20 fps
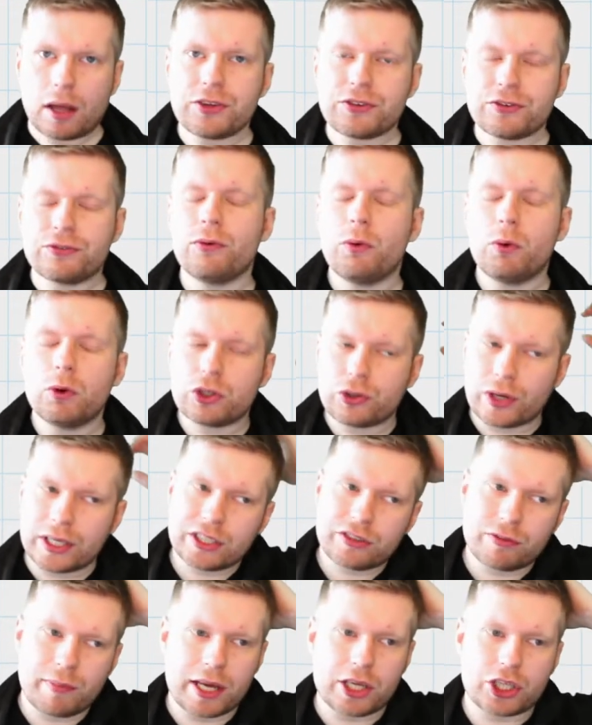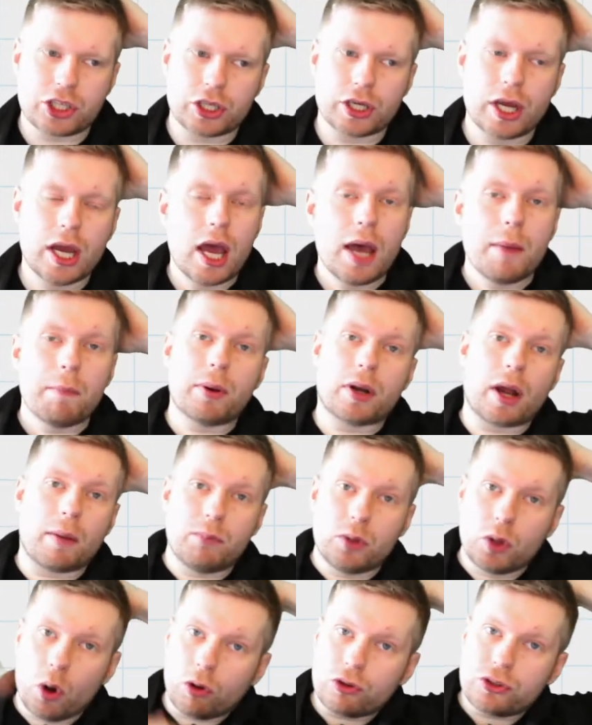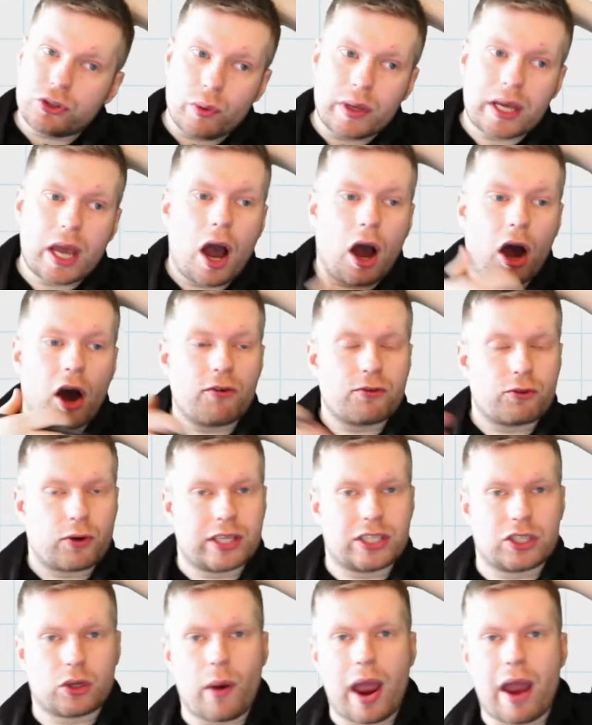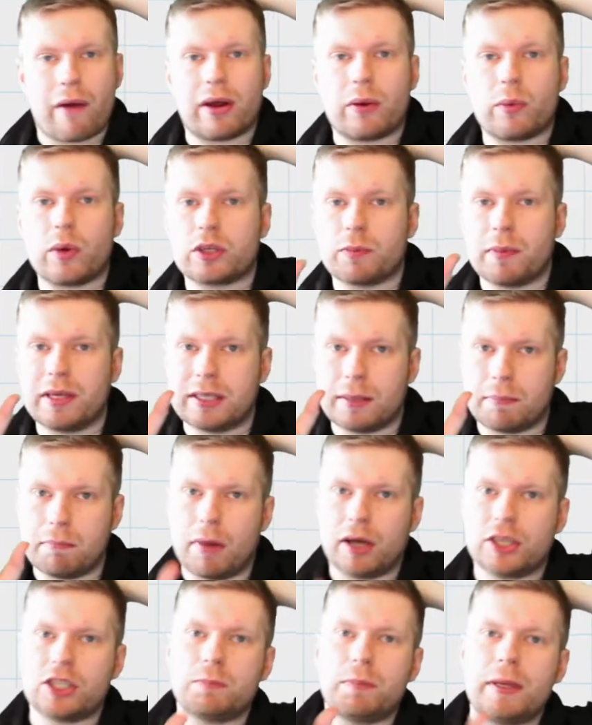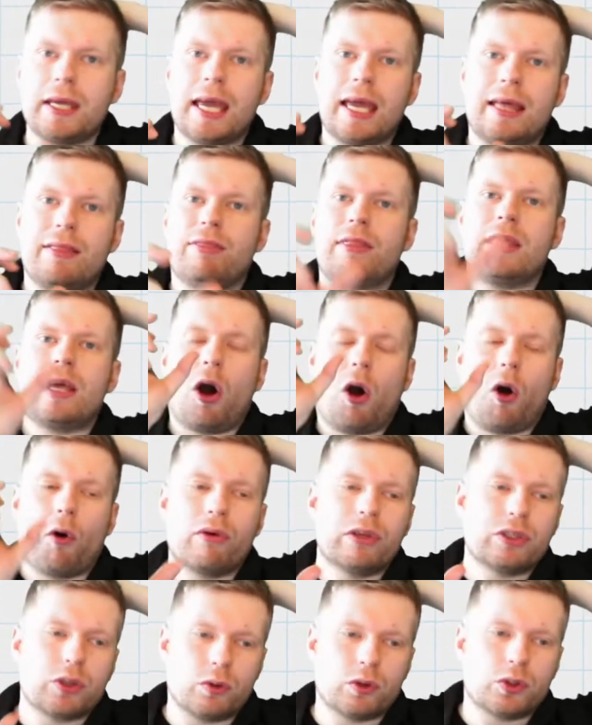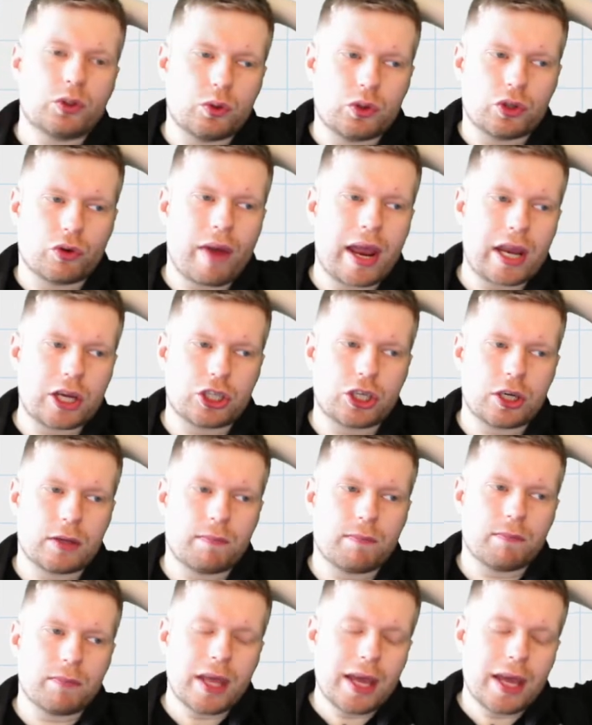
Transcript: 4 transformation, but I'm not doing it after I square it, which means it must be in the horizontal direction.